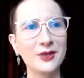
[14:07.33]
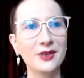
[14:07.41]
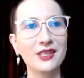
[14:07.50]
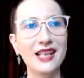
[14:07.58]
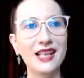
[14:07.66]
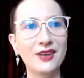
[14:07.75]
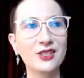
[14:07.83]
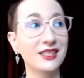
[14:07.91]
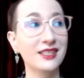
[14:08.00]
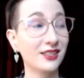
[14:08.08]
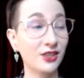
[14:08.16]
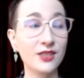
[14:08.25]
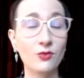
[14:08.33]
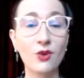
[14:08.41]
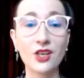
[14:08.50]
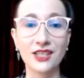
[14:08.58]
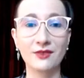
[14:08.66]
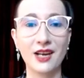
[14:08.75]
And now she's she's
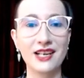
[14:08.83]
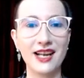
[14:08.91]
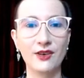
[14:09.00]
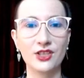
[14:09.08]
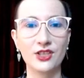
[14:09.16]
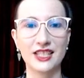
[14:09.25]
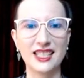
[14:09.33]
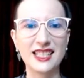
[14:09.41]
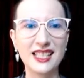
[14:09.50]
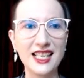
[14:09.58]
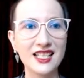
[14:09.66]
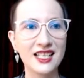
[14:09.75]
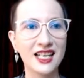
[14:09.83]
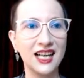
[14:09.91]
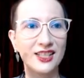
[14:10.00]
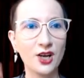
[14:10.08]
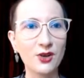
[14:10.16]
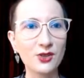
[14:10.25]
watching right now, and she's like, see, I
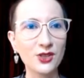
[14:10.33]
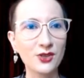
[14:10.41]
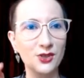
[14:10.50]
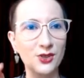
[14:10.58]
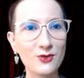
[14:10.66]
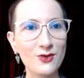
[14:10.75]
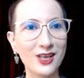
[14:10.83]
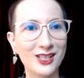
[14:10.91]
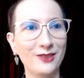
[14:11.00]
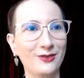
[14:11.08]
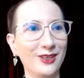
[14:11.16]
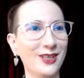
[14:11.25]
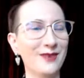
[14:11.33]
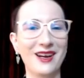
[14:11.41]
told you, you should have watched the film.